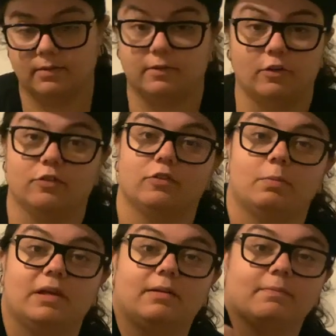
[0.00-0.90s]
not
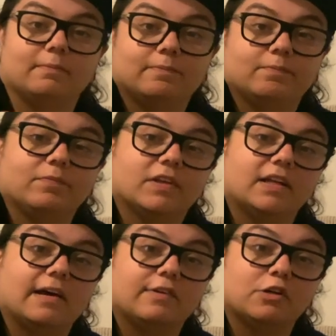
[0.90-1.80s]
today.
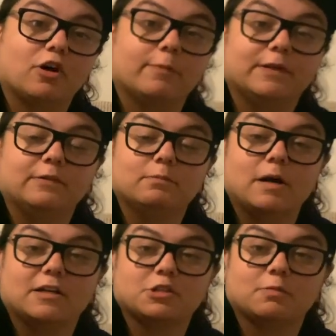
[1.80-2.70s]
Another common
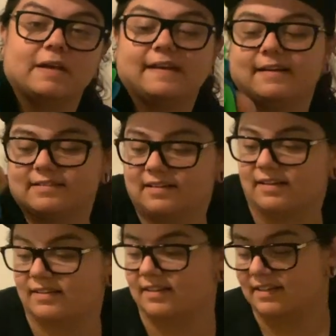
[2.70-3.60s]
Martian Manhunter.
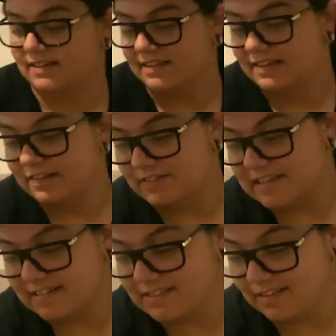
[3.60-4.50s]

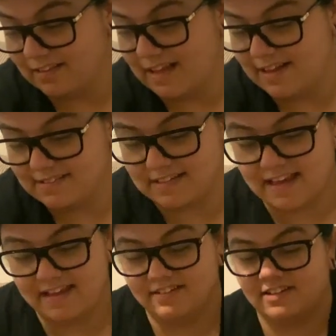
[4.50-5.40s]
Down to the last
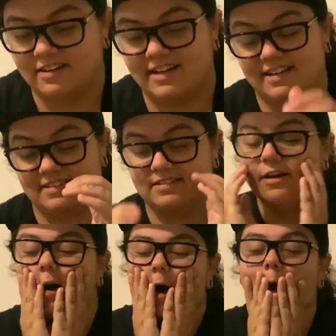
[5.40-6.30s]
can, guys.
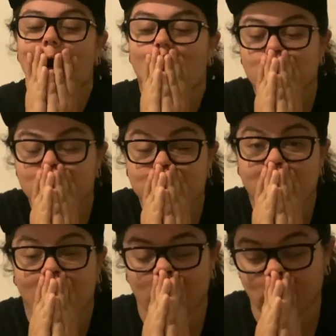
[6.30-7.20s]
Oh
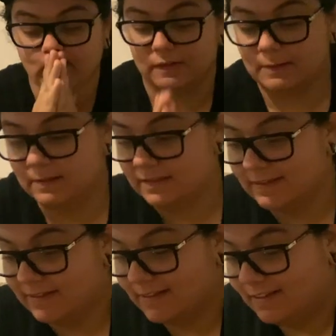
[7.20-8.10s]
no.
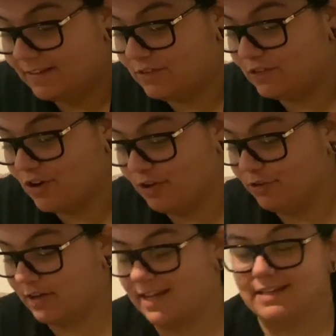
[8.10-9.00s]
This is not
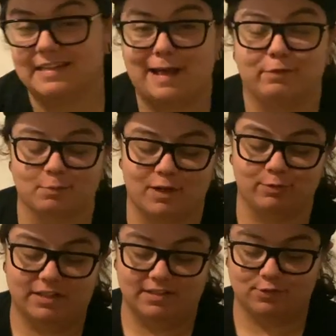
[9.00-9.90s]
good. I think Gabs might
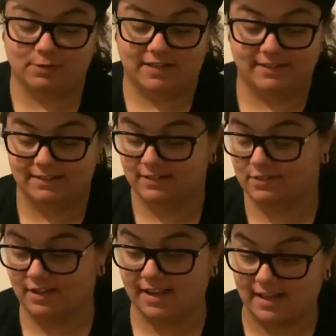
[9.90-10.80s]
win this one because
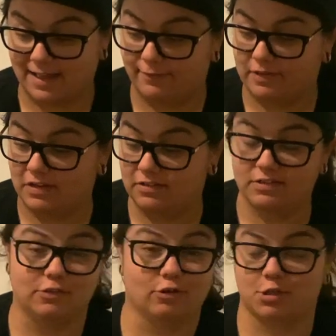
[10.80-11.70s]
I have
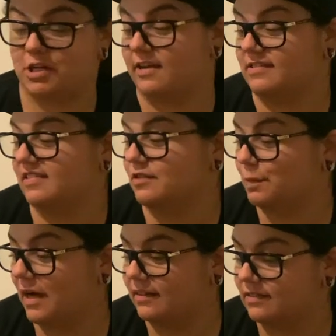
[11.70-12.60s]
zero chases.
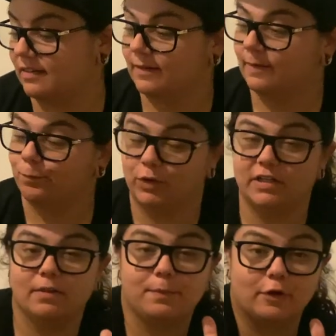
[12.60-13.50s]
But
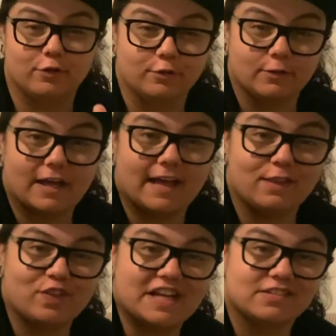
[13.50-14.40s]
Winnie the Pooh,
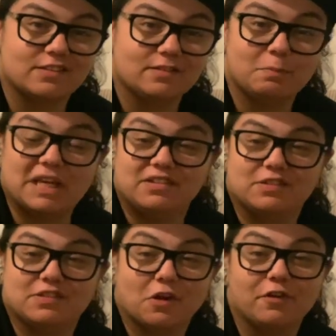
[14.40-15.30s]
eight thousand
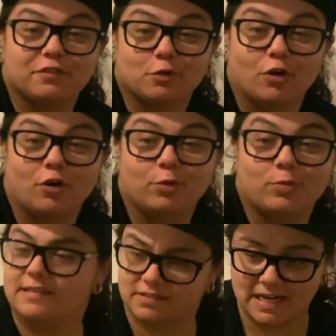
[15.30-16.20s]
pieces overall,
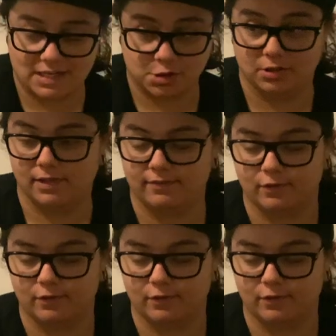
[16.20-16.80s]
internationally of